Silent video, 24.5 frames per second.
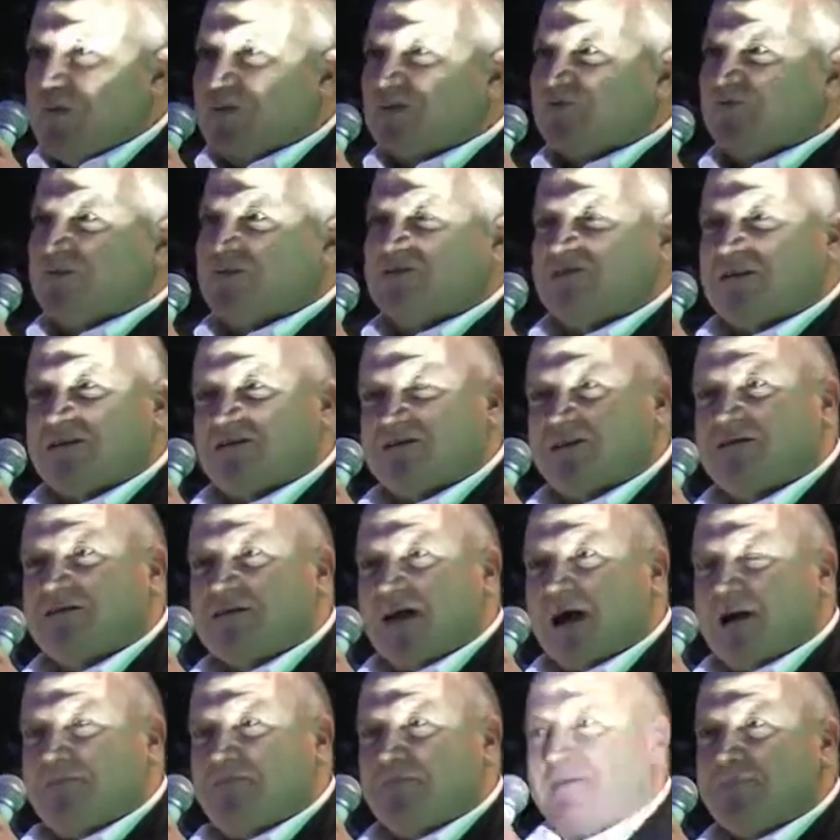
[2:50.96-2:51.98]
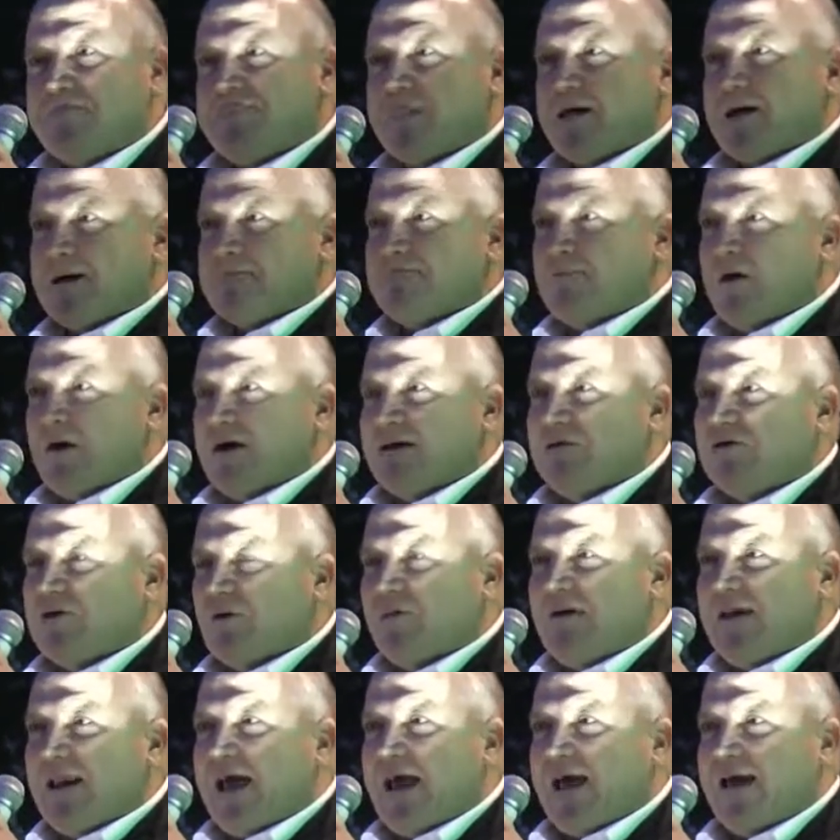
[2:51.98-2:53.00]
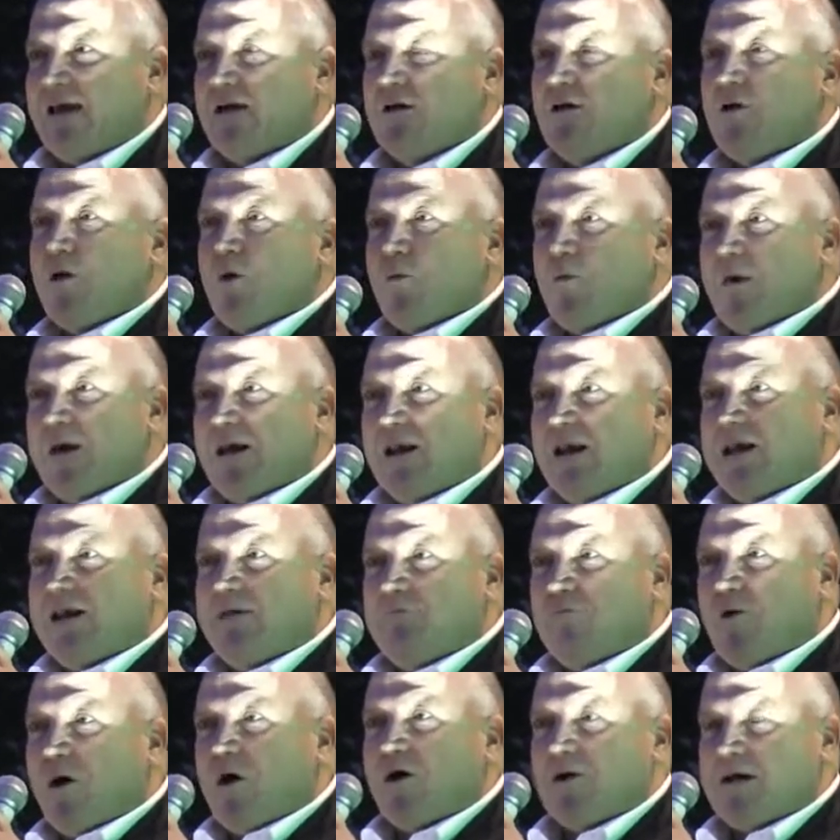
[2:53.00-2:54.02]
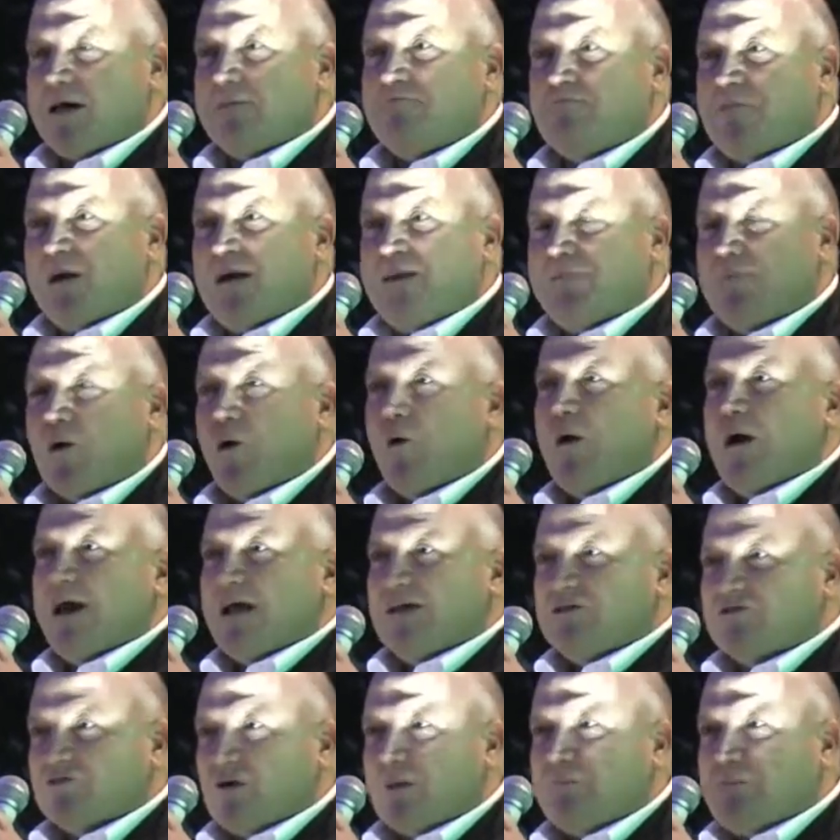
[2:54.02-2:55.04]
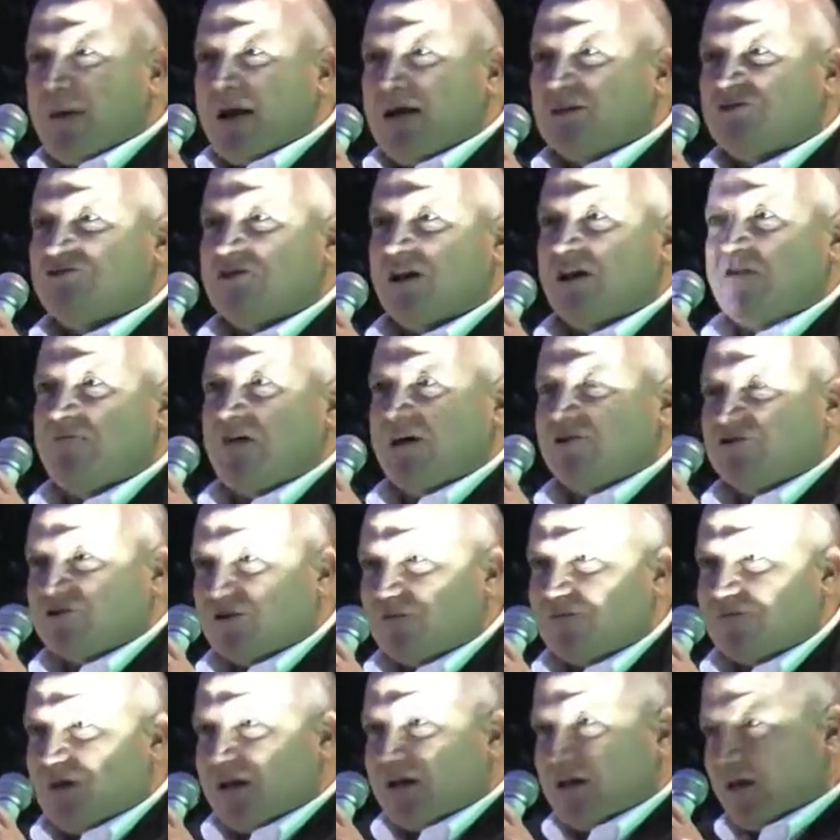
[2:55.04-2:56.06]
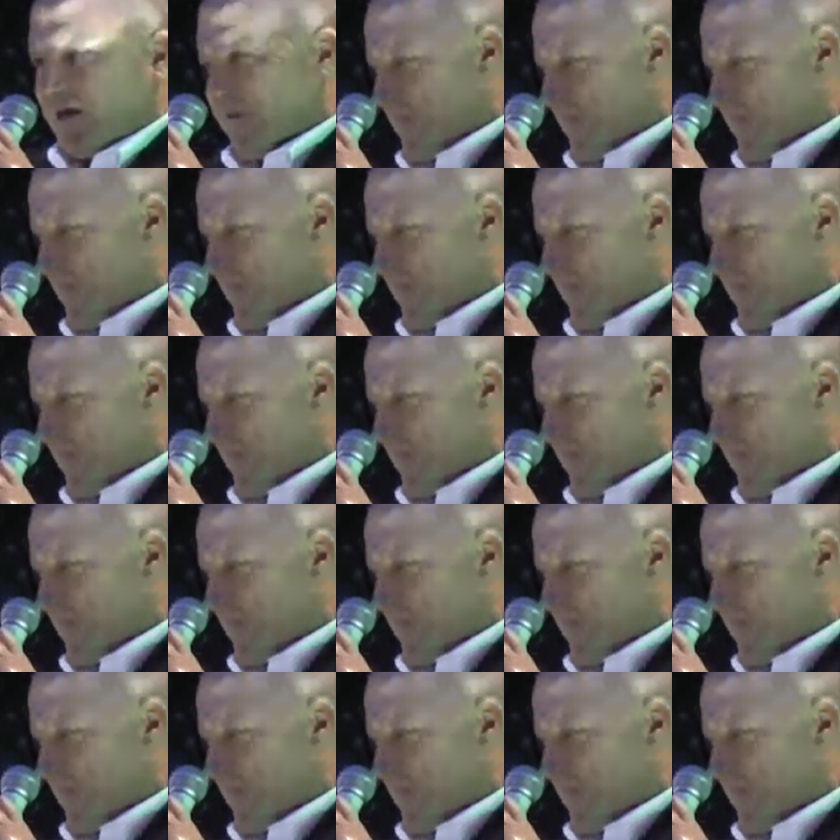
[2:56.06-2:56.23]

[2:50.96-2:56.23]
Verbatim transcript: this resistance up, and by doing that, we'll lead working people into a better generation. Thank you.